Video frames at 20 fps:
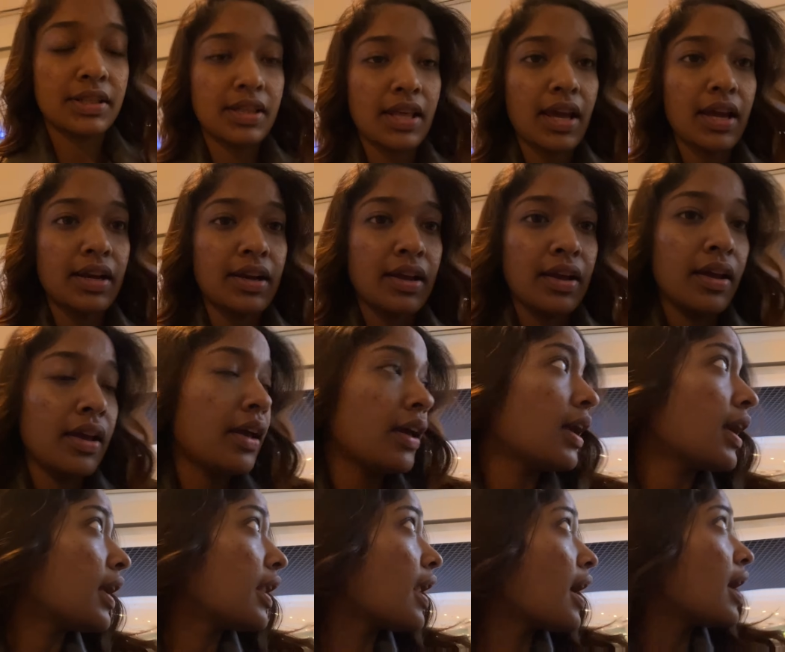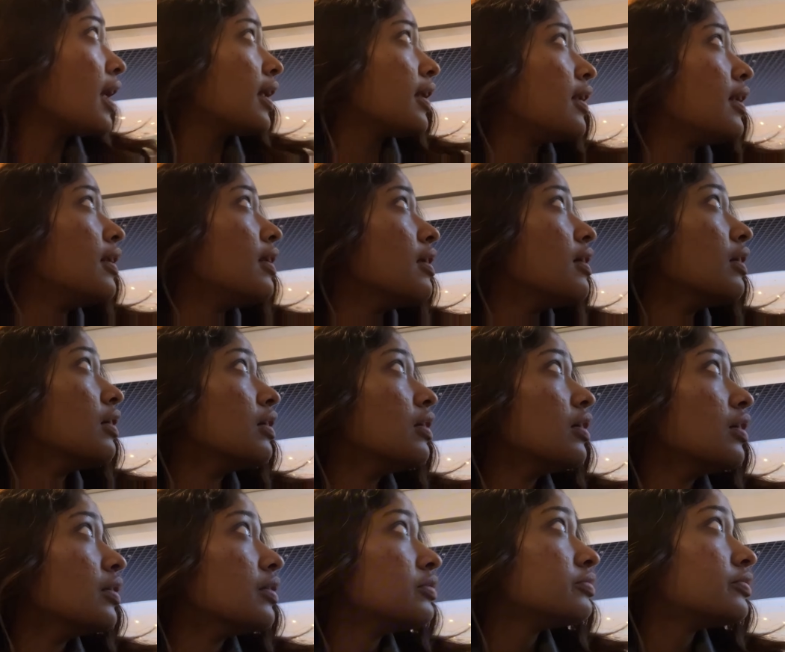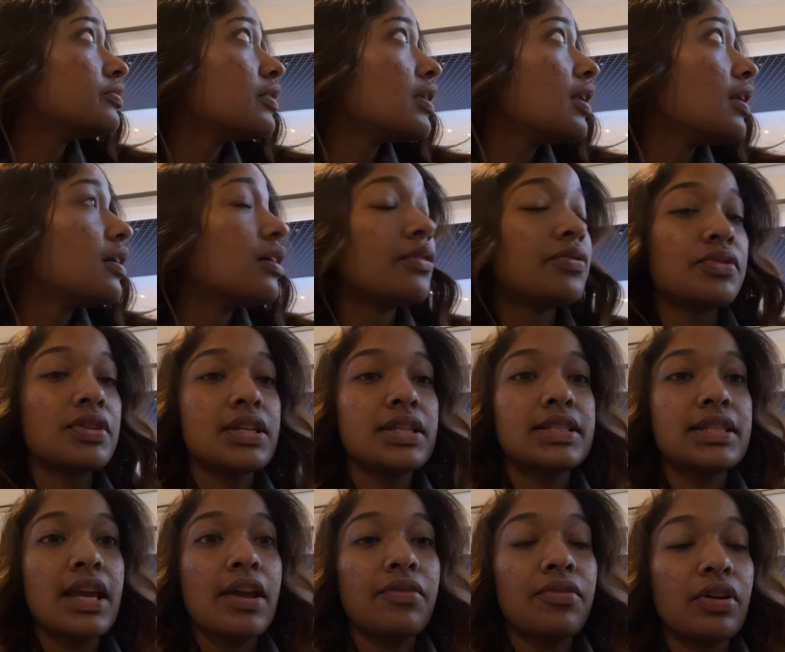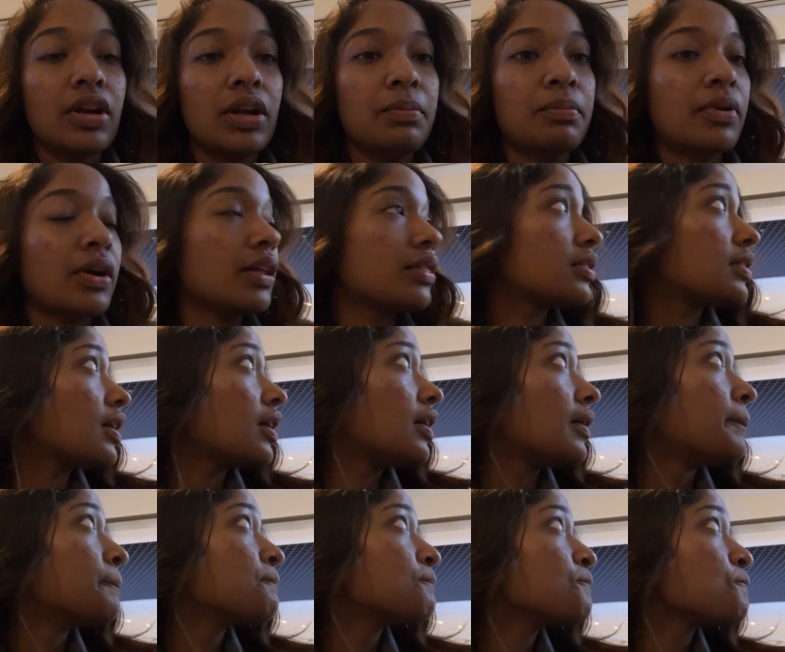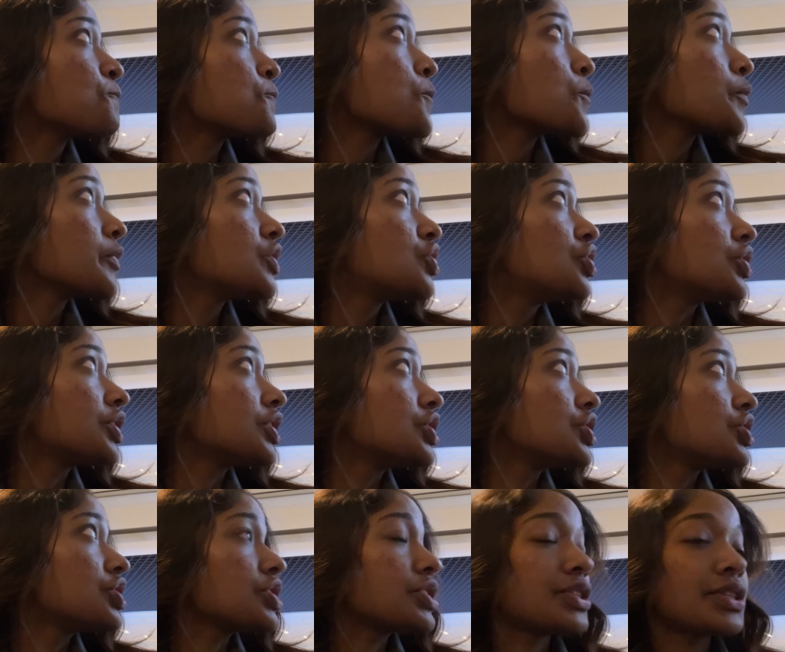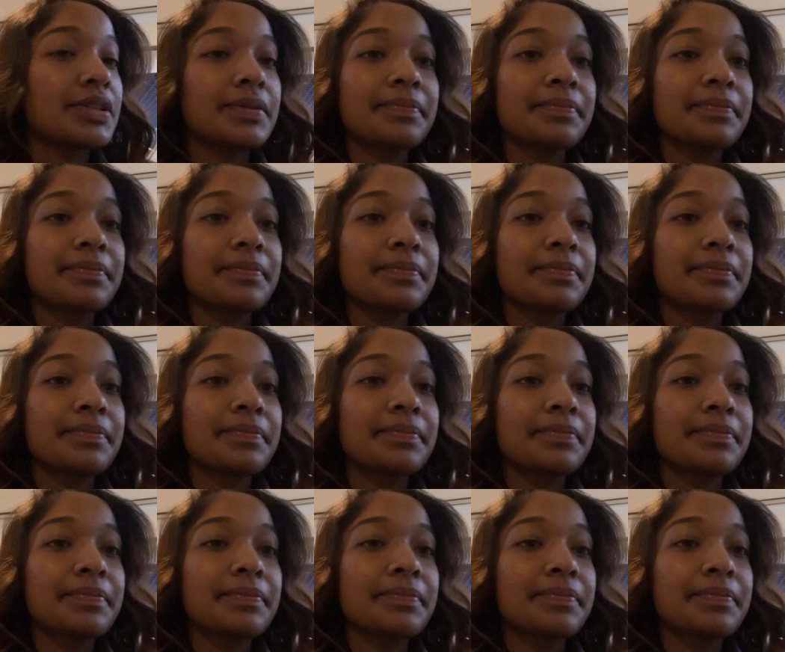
that. And I love the savory prata chicken cheese.